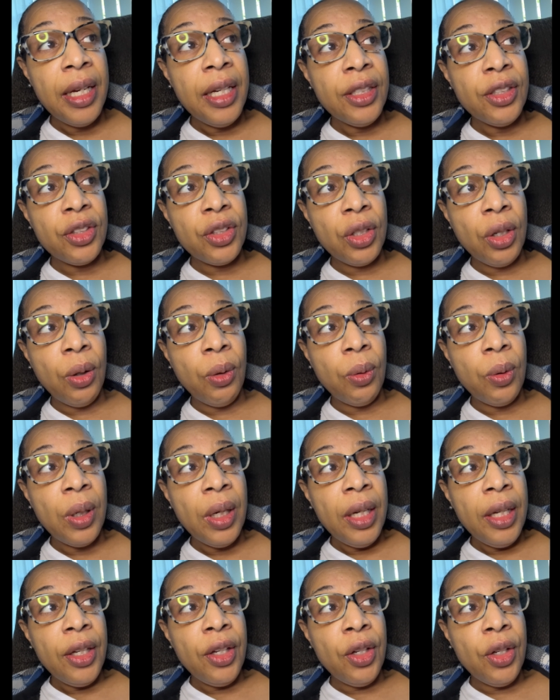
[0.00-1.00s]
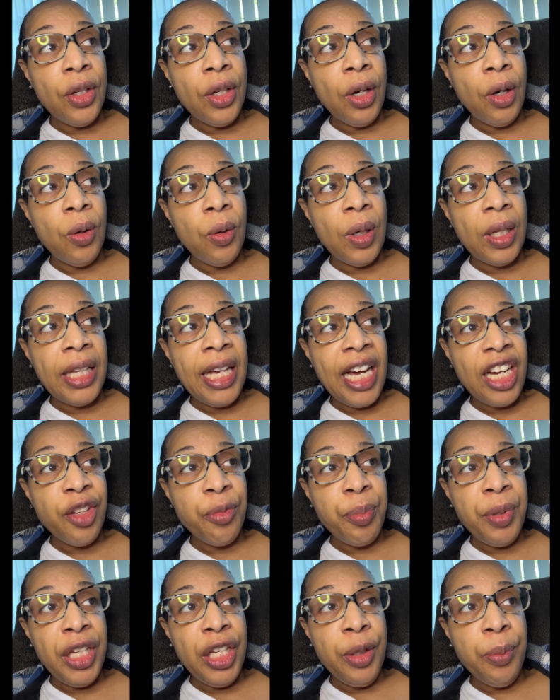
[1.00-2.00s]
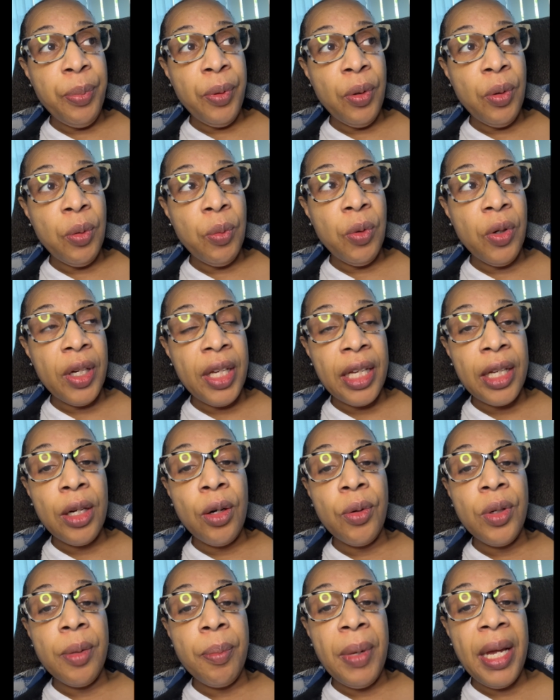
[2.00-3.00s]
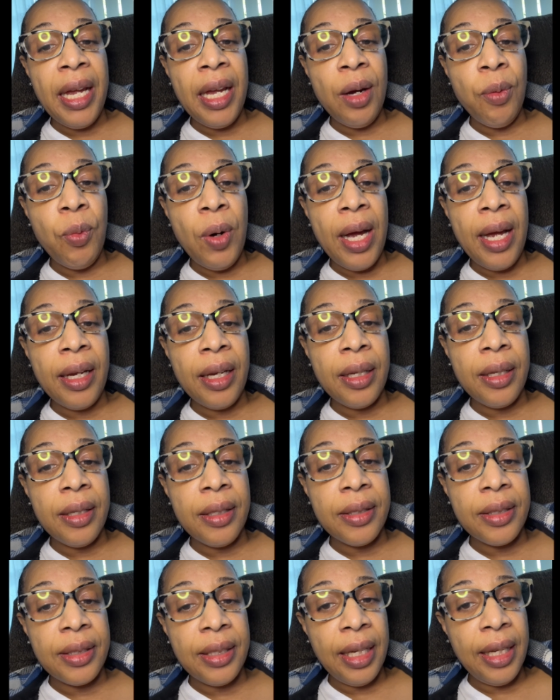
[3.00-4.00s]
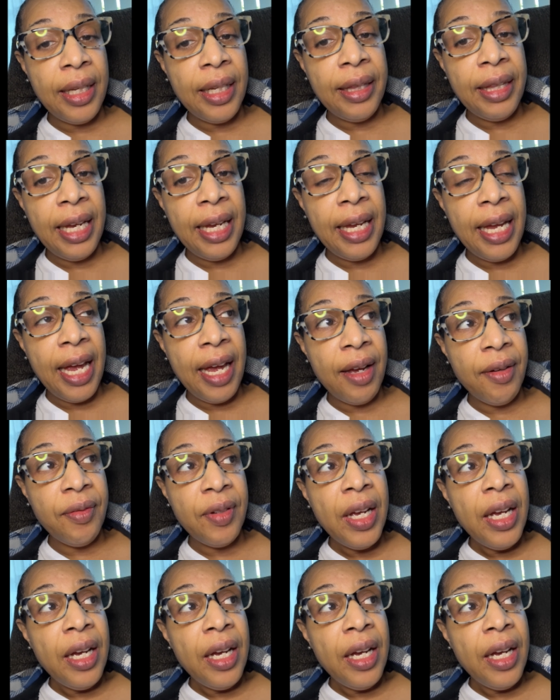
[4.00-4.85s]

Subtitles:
So, a lot of people will get on the bandwagon and say that they have